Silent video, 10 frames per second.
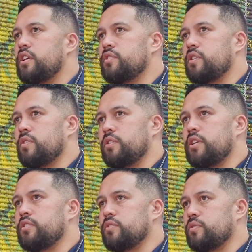So it
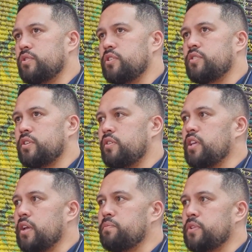doesn't necessarily
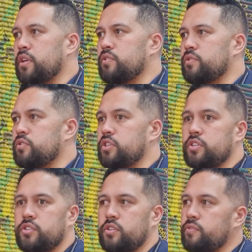come down to
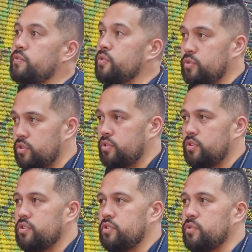just the food
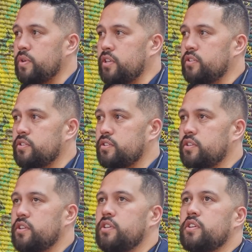you eat,
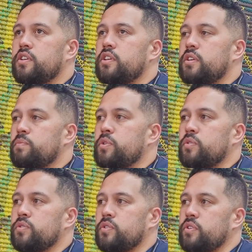but
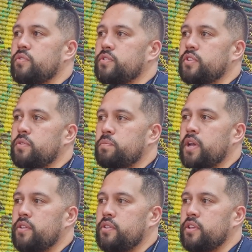also there is that
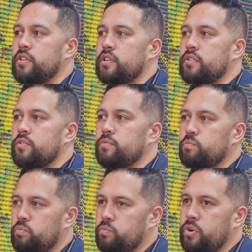part there that
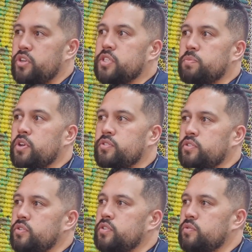
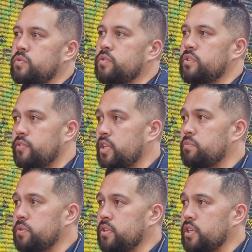predisposes you to
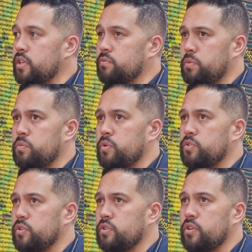developing gout. But we
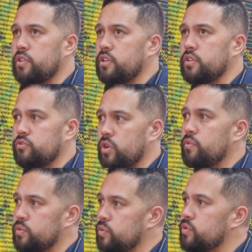also know that it
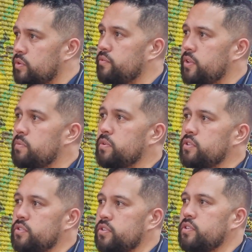travels also in
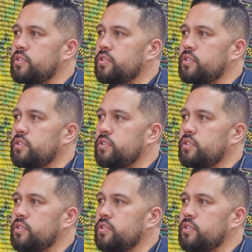families.